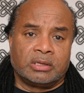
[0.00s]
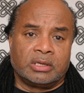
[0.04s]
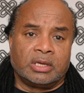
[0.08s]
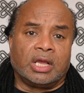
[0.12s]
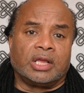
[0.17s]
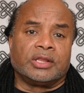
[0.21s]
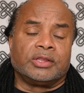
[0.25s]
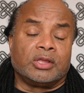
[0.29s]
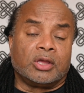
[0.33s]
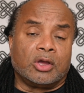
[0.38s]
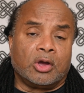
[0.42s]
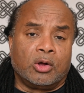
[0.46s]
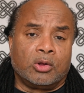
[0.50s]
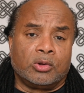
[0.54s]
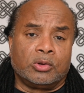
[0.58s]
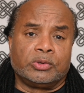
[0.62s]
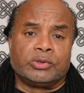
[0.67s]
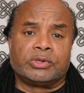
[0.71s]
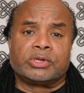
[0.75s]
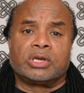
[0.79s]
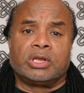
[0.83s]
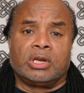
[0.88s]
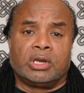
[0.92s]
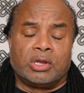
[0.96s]
and the
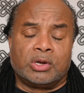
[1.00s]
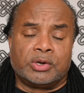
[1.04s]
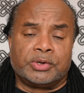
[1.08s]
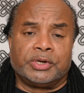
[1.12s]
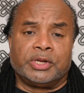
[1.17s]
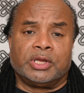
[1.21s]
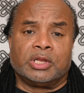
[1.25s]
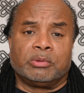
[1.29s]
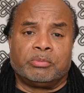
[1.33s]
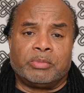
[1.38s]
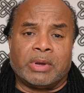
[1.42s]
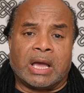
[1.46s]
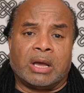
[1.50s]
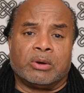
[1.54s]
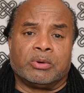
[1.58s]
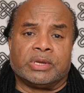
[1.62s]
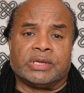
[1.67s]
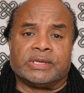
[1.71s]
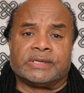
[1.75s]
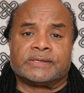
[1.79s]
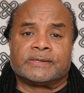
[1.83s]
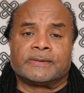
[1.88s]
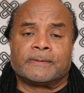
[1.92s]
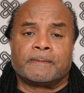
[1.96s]
old colonial
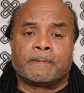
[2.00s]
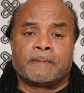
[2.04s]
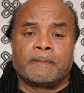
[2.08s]
powers.